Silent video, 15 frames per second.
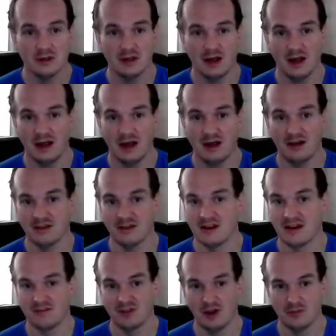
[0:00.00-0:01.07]
I didn't
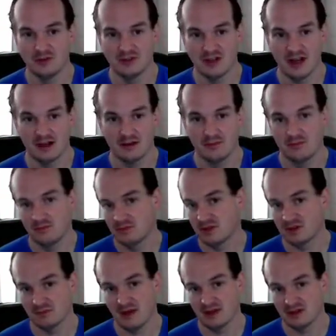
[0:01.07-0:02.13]
have time to check. It
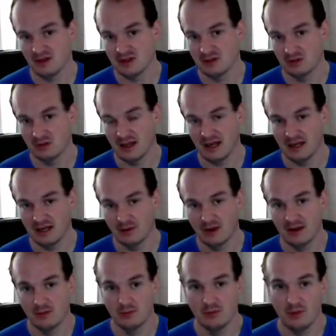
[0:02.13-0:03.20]
doesn't matter, they shielded it anyway.
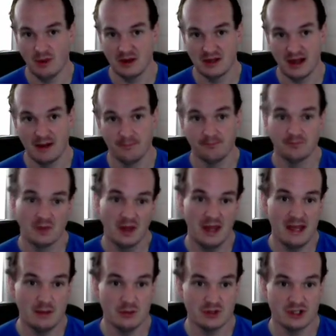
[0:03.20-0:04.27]
We went down.
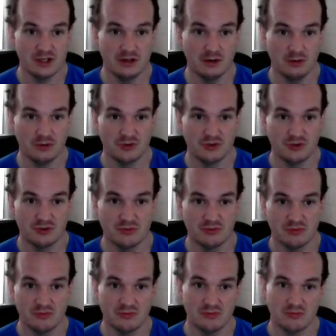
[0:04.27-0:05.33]
Equal shields,
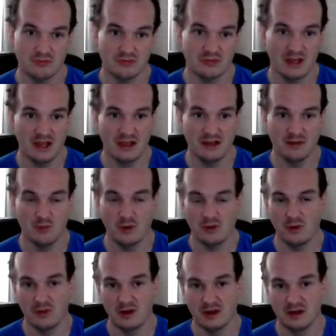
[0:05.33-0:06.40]
we
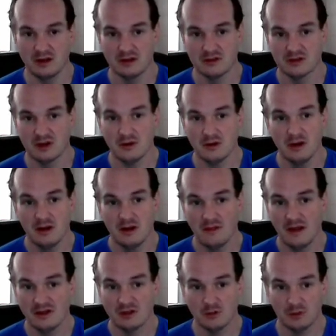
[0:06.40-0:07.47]
won the lead, so
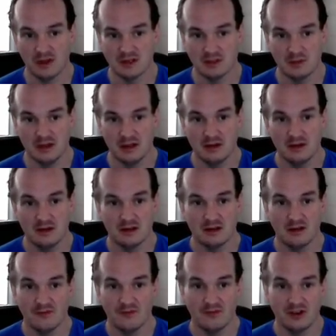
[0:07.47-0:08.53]
that's a good place to be.
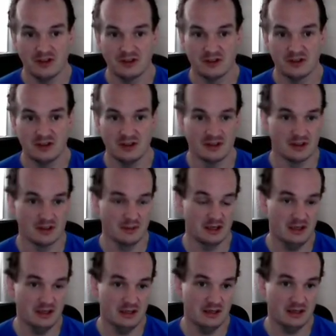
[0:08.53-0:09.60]
Stunfisk is coming
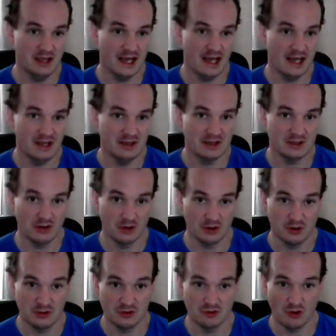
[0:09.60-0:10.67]
in, and it's got a
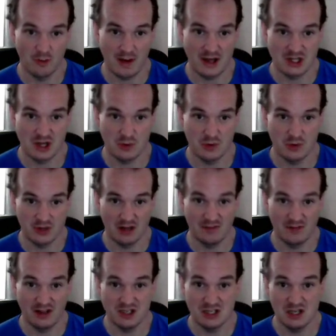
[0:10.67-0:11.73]
good strong matchup with
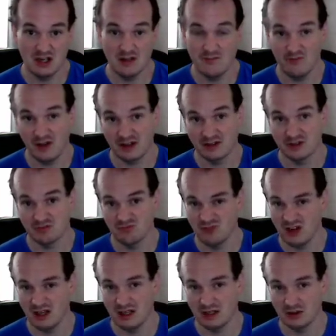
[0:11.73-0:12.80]
Galvantula. In fact, it's
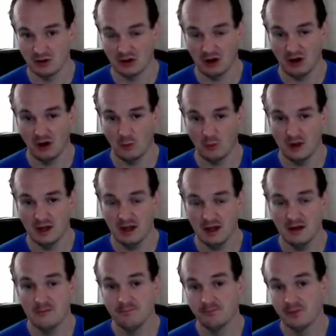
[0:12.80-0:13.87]
really got a hard win here.
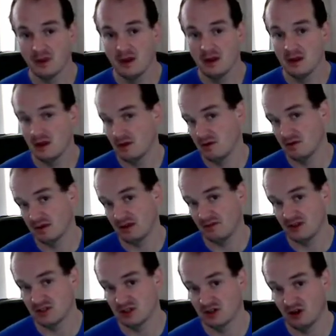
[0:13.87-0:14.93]

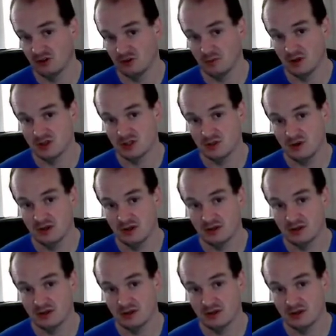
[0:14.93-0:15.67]
Galvantula can't do much to it